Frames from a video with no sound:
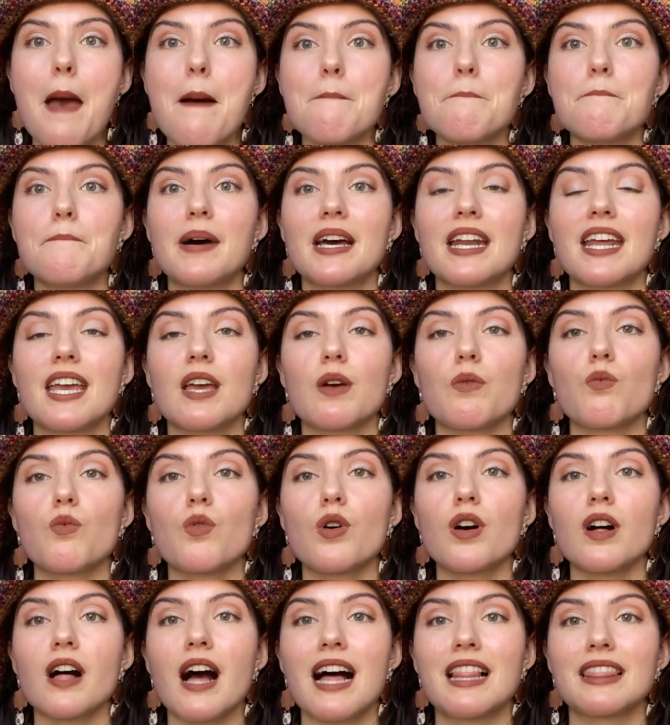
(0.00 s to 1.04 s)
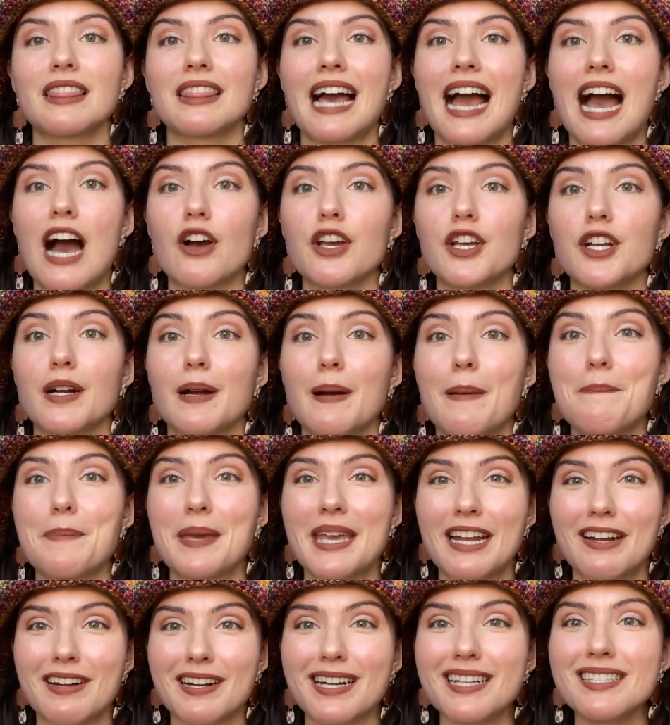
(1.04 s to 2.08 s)
but it will allow your
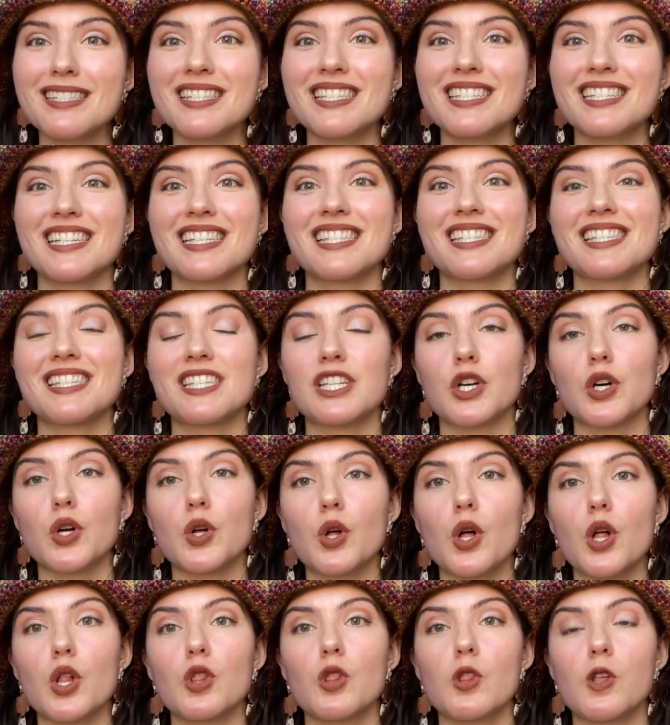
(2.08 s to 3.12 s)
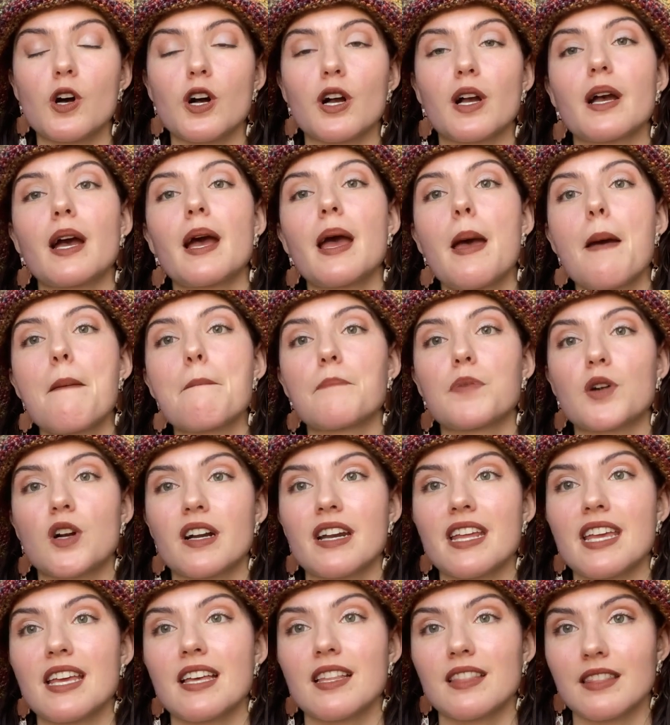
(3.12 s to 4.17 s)
appearance to still look
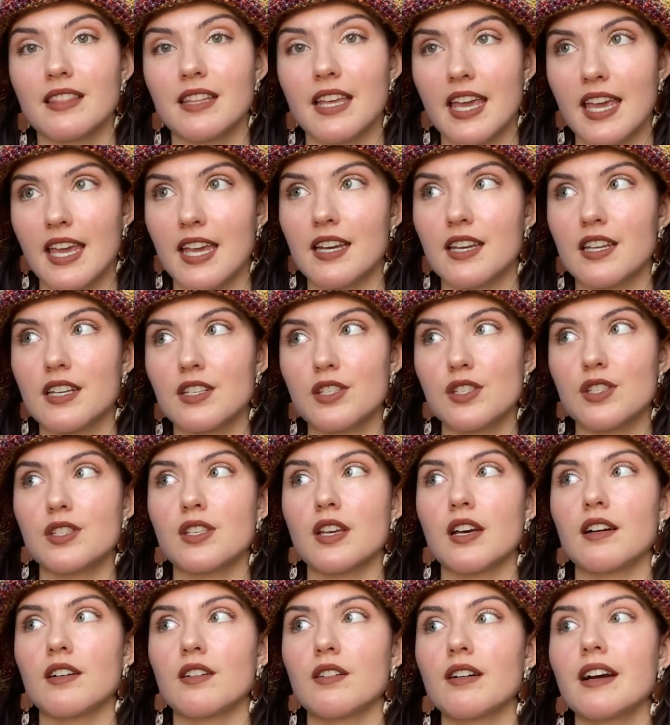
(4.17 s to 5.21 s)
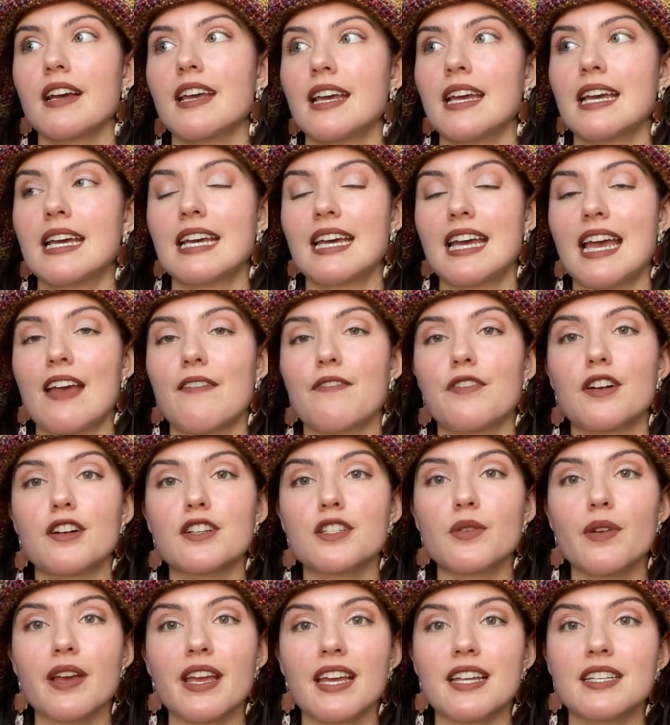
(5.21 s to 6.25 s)
pretty lean. So if you're
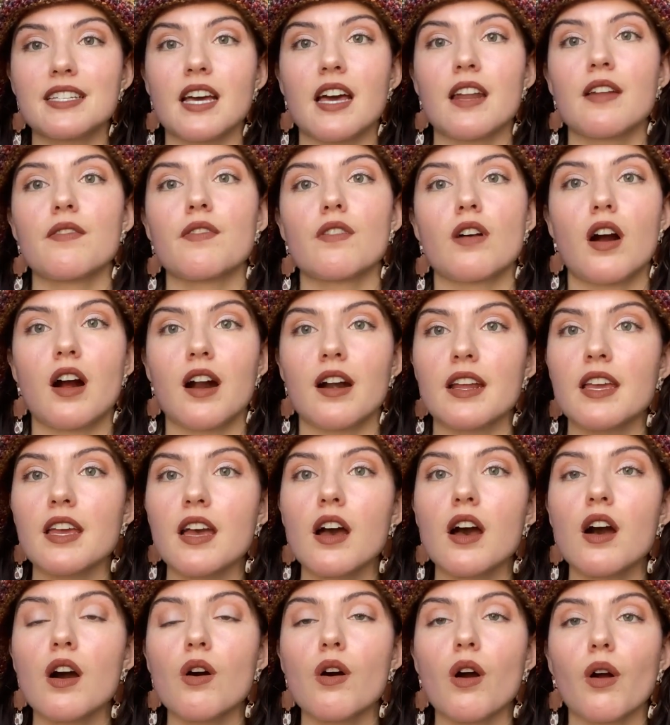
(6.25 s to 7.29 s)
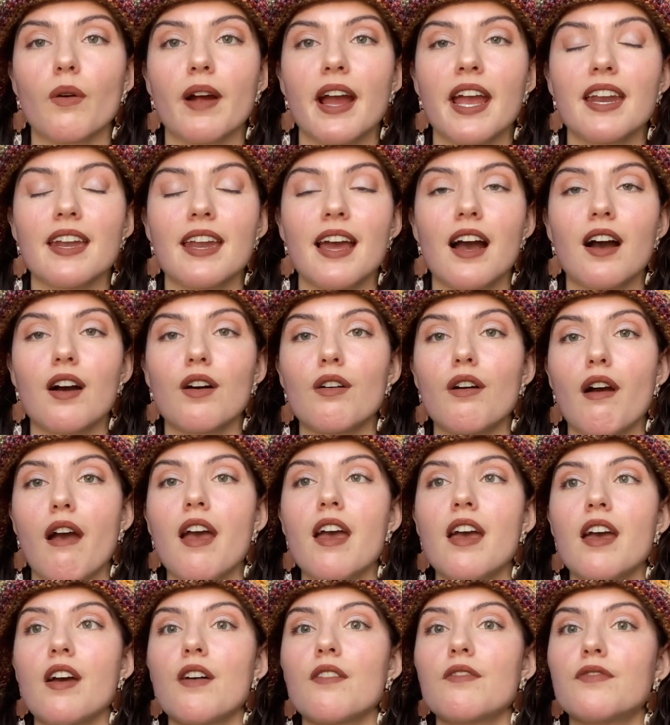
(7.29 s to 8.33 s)
doing a ton of cardio right now,
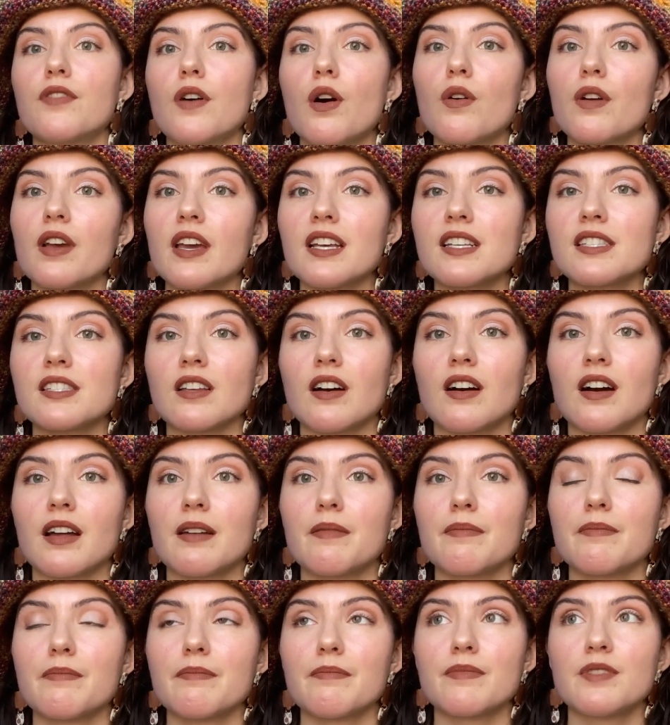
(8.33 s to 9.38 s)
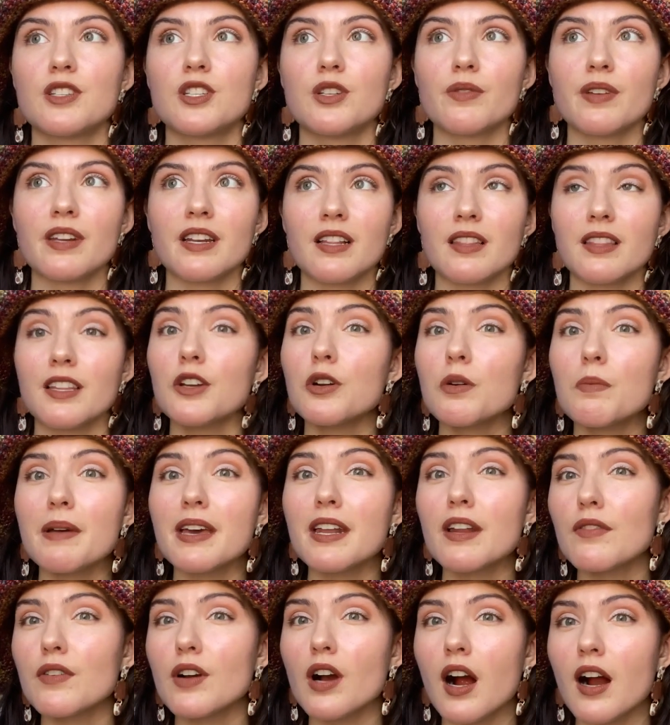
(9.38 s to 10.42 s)
focus on doing a little bit
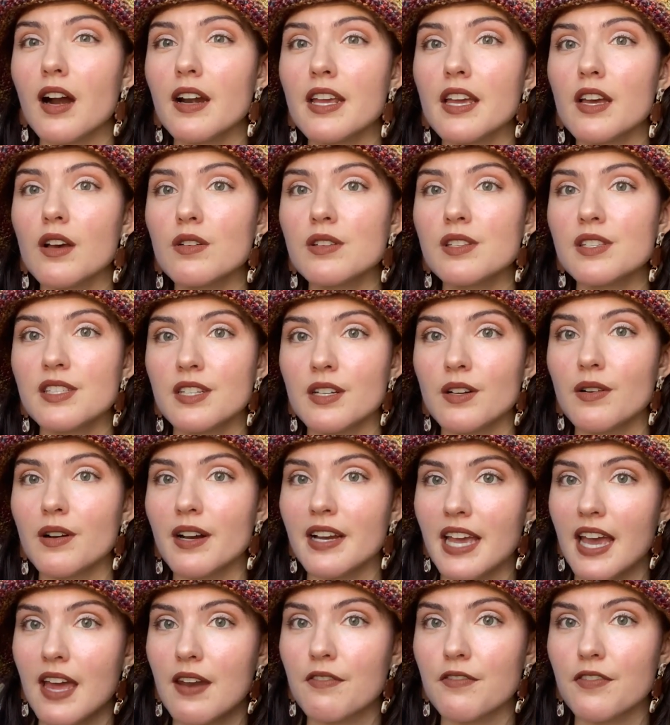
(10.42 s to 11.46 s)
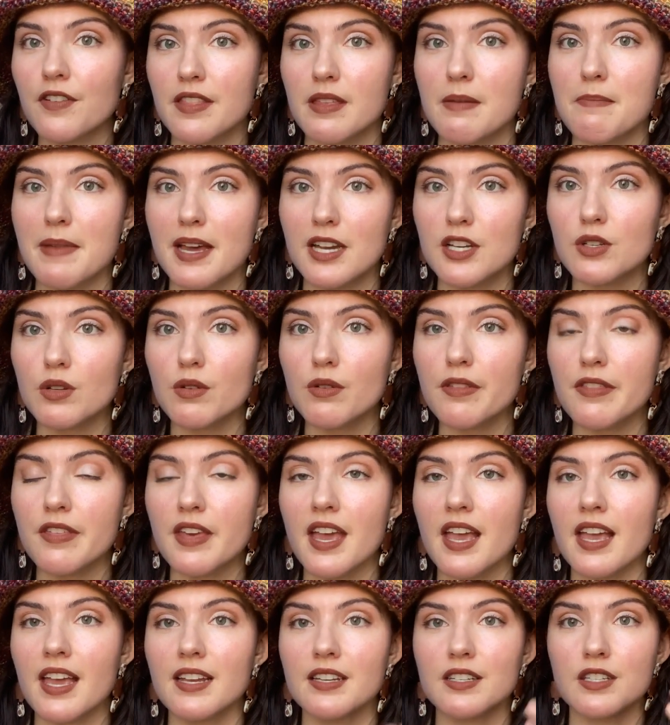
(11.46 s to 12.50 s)
of cardio still, again, for the mental
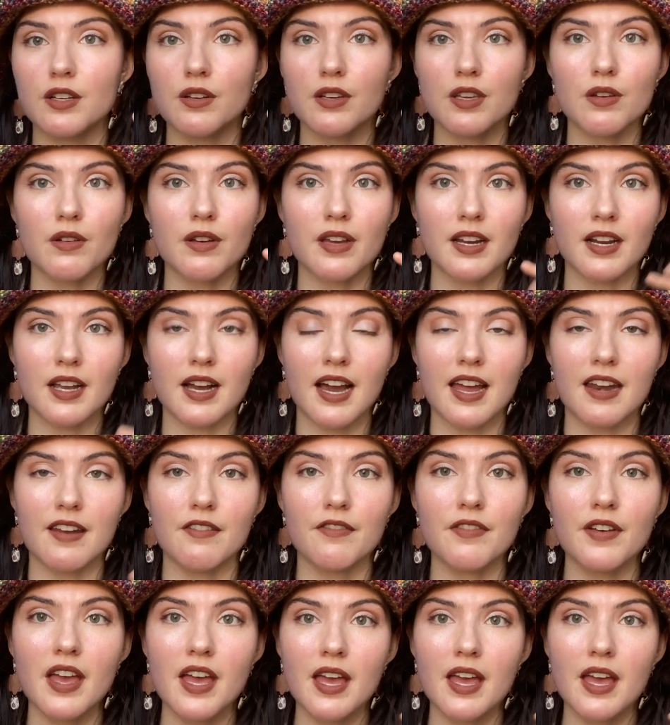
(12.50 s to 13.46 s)
thing, until you can kind of